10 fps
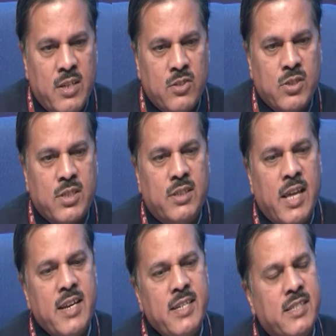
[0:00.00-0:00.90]
So
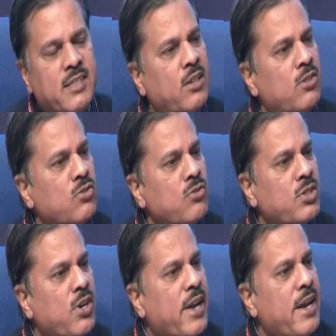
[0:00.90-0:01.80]
there is also
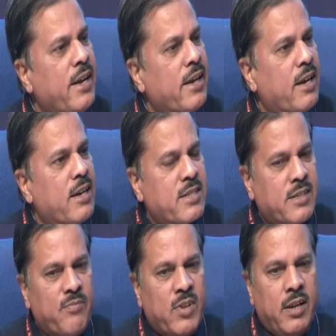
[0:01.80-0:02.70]
study
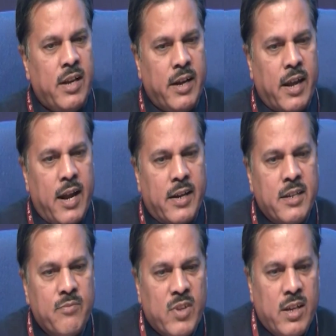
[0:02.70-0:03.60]

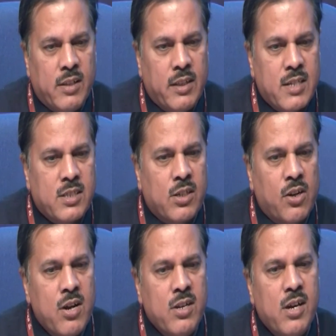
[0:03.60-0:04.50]
indicating that
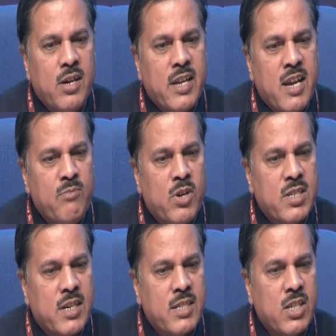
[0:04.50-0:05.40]
stronger
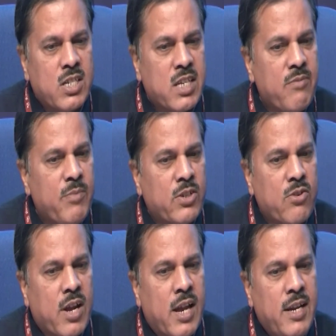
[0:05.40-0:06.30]
inverse relationship
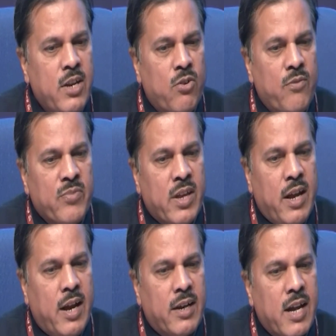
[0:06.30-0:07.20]
between El Nino
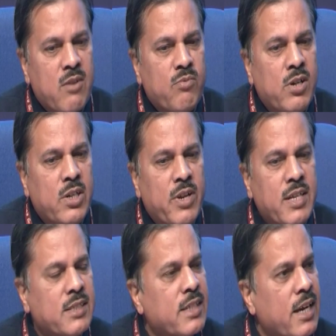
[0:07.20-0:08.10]
and rainfall
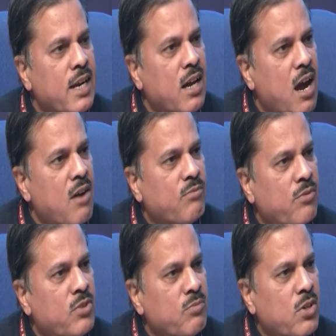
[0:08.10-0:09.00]
during second half
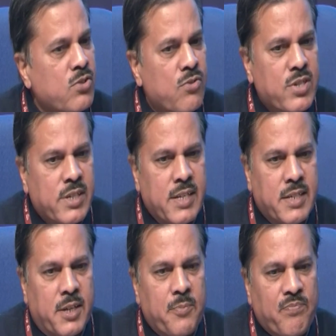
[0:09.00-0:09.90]
of the monsoon
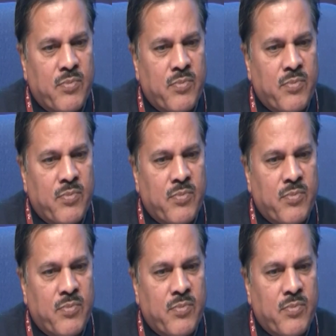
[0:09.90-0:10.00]
season.